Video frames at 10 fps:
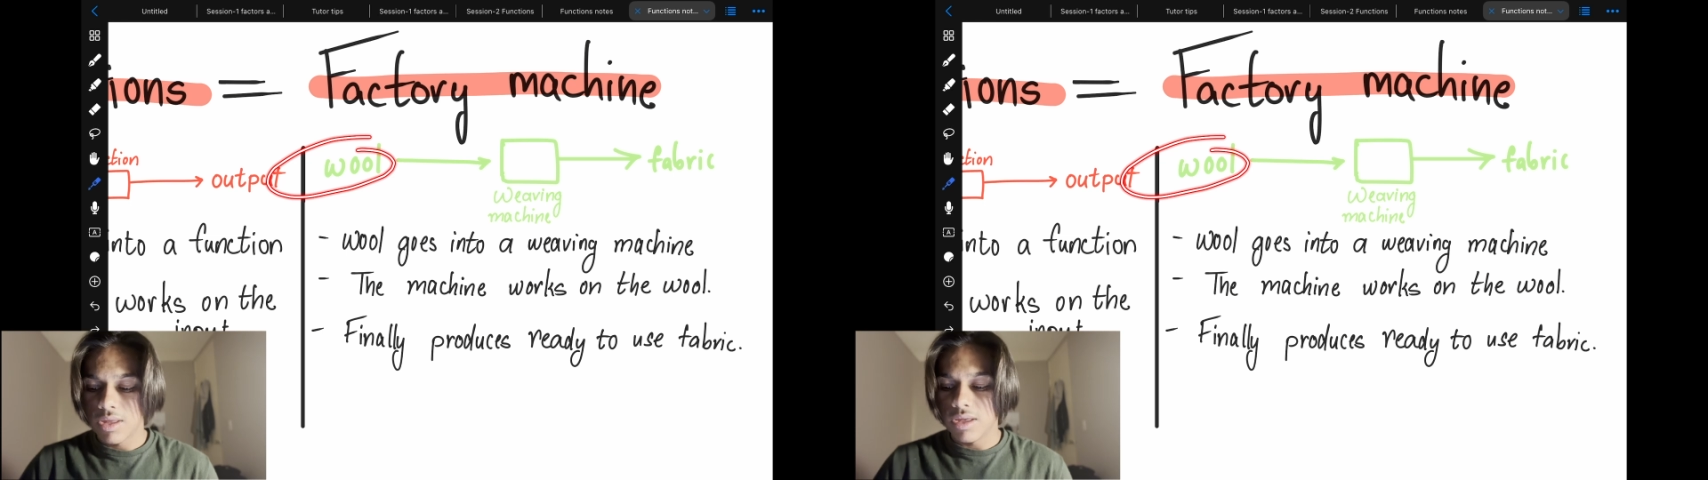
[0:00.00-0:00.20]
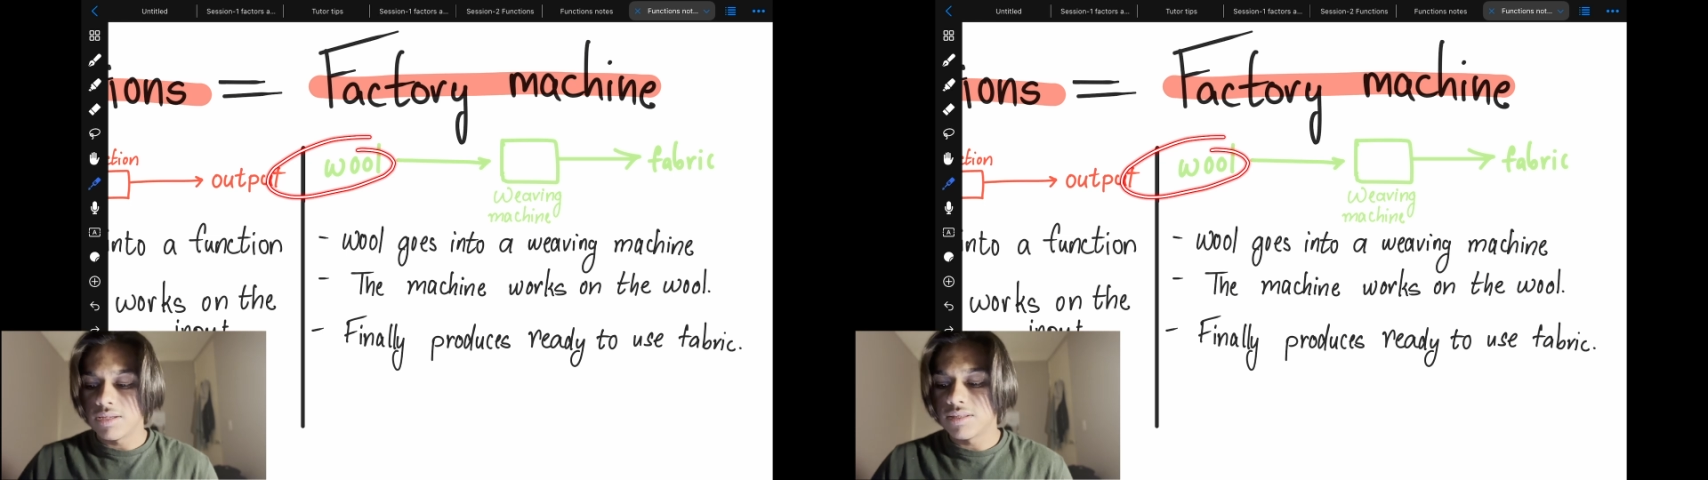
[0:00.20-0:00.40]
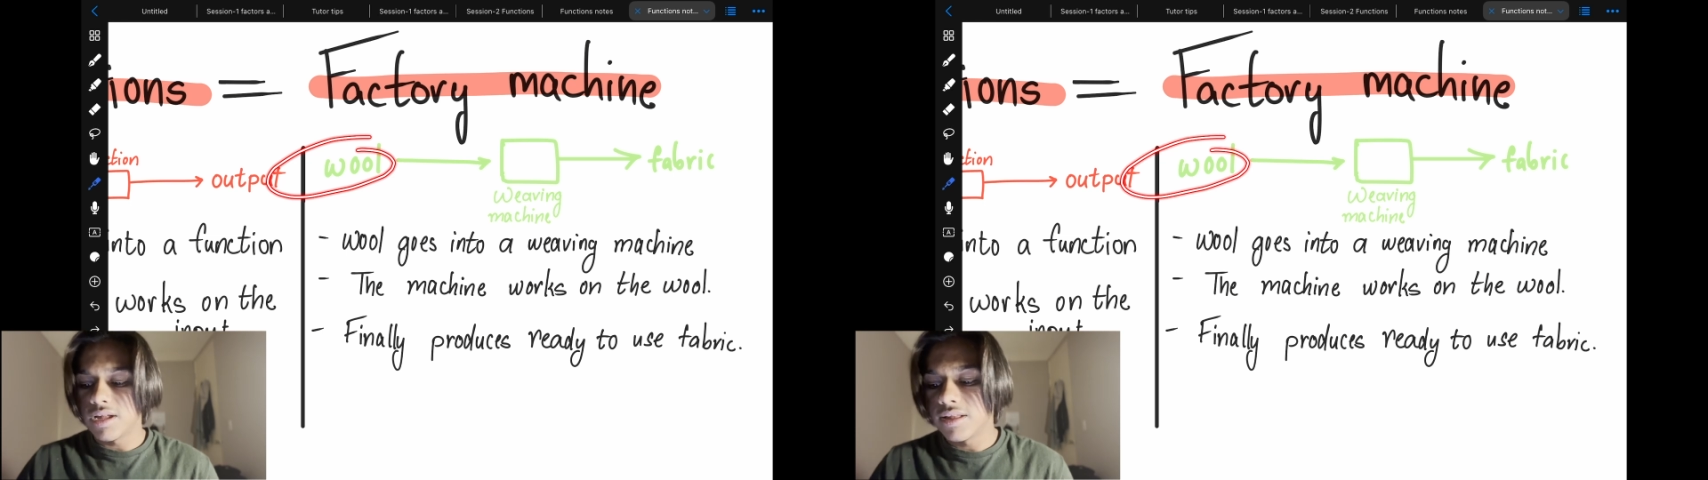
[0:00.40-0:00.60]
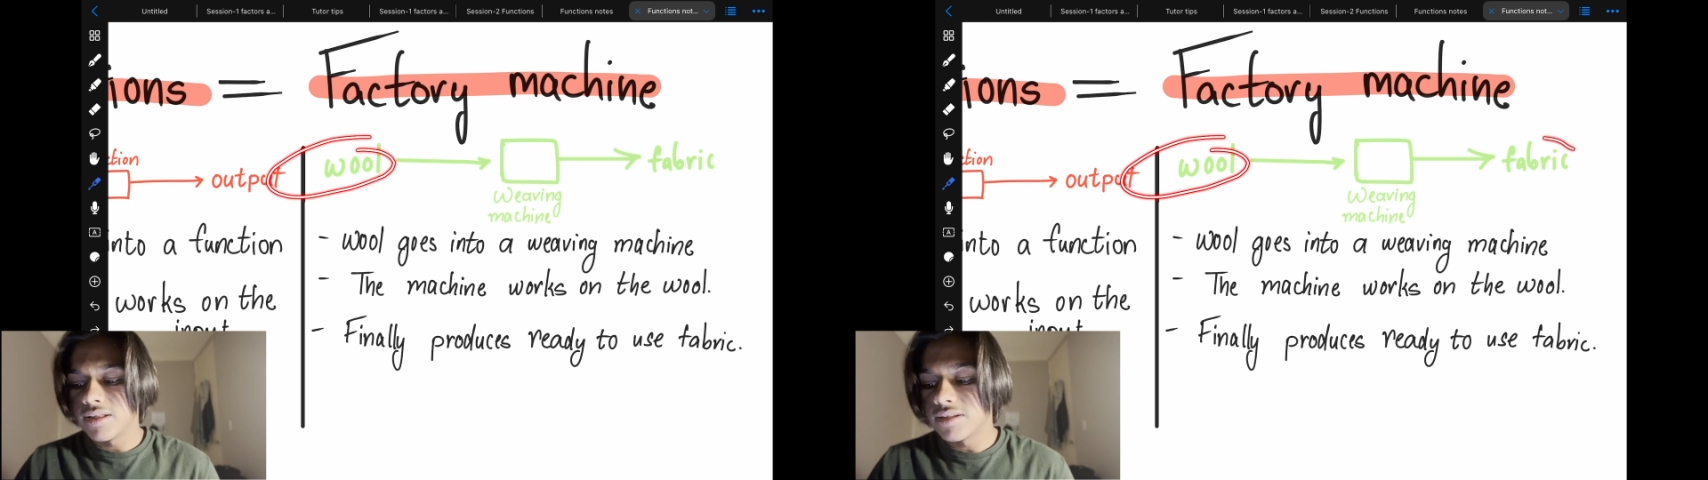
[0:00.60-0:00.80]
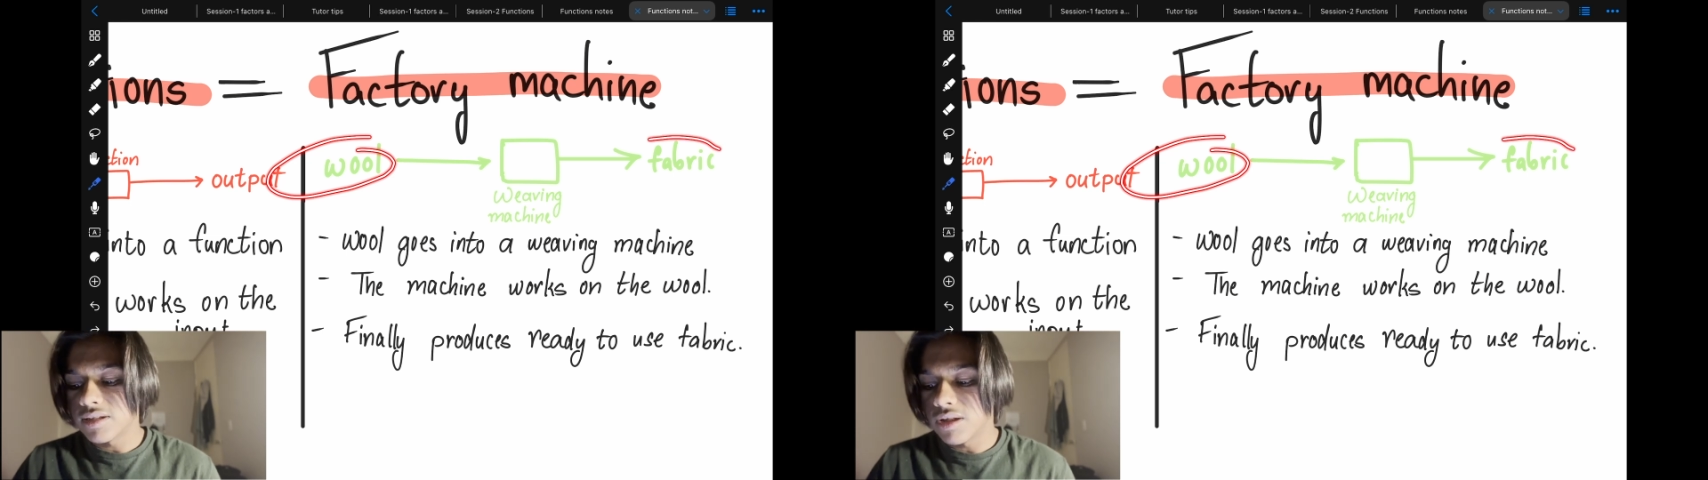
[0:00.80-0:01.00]
is that it
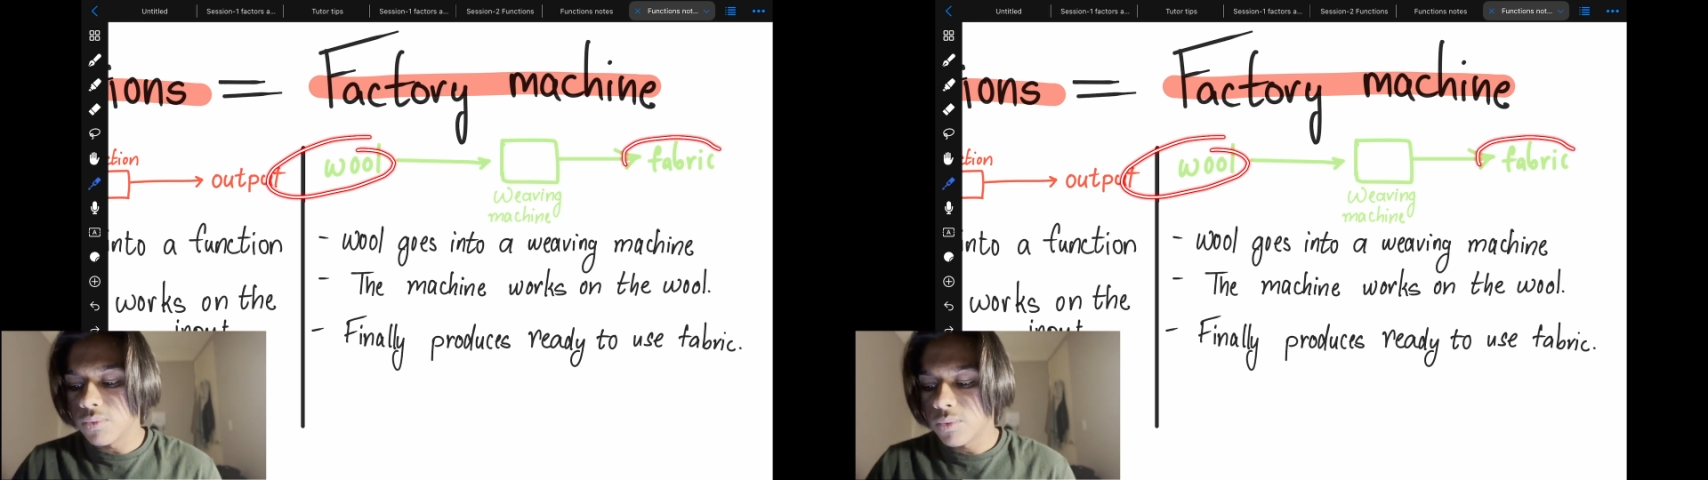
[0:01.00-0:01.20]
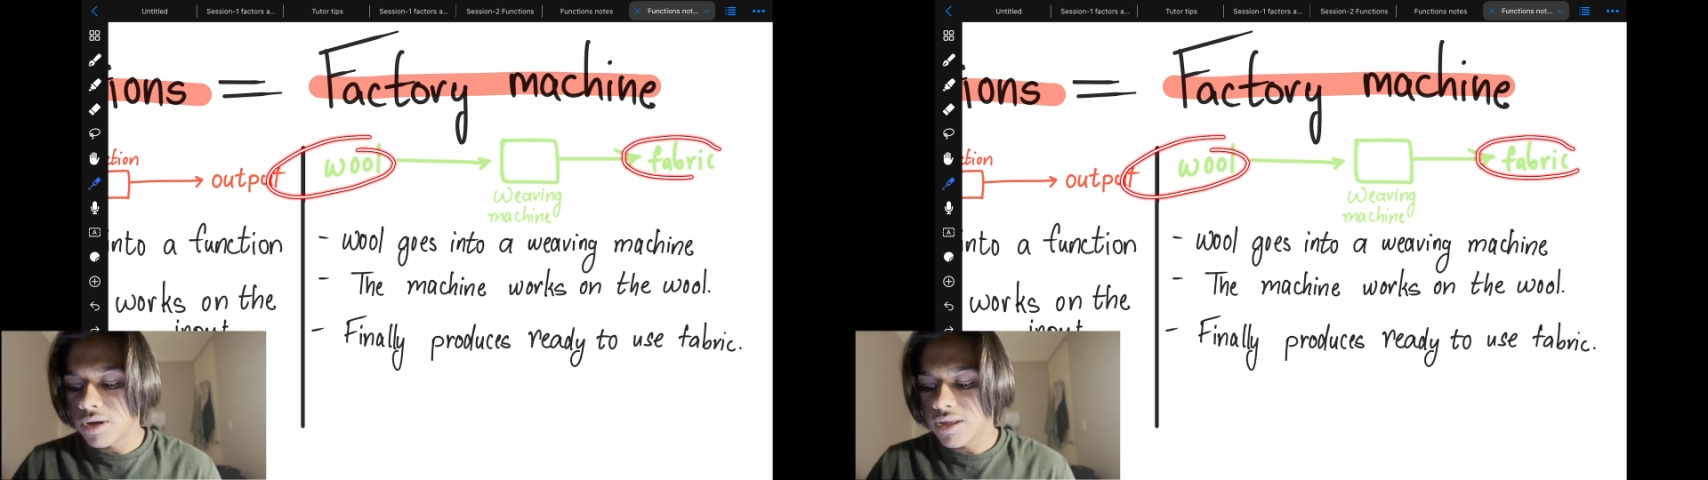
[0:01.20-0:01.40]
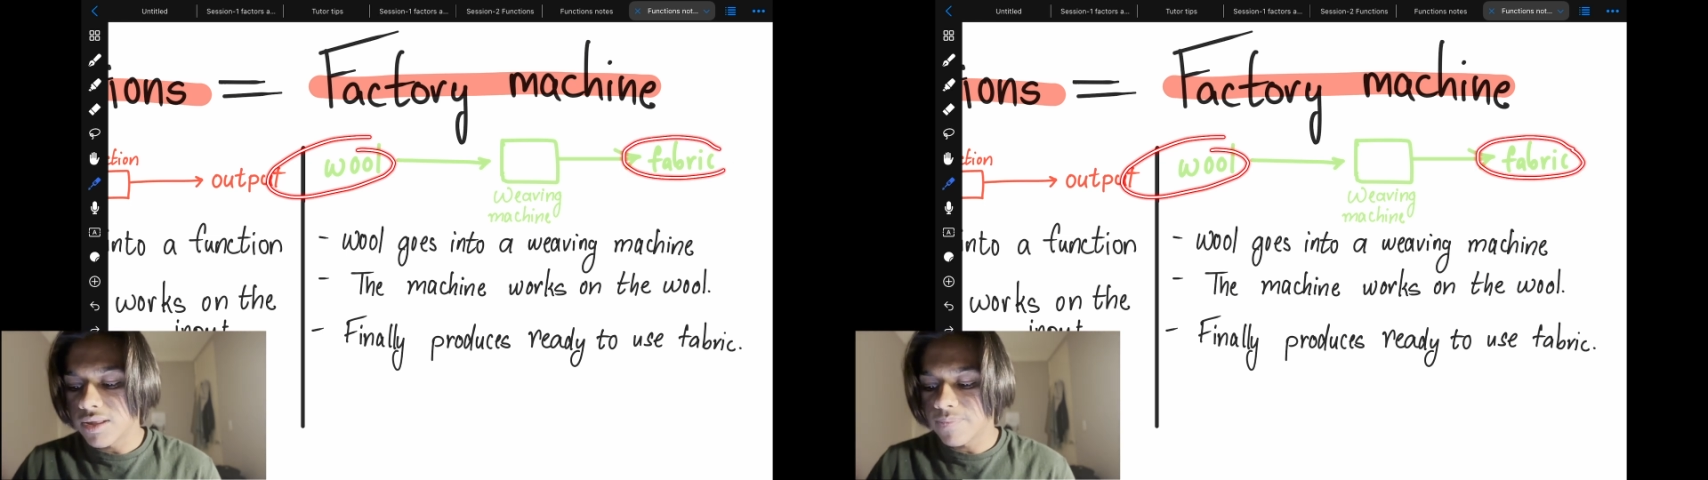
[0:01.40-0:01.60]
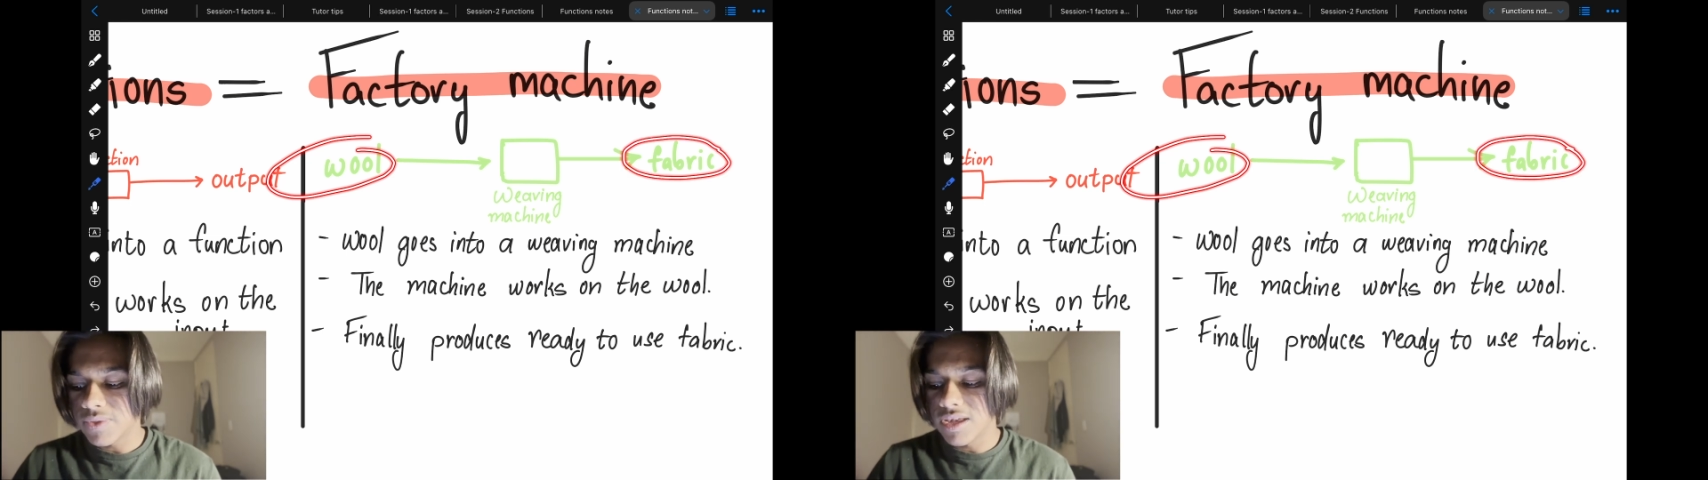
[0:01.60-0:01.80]
is converting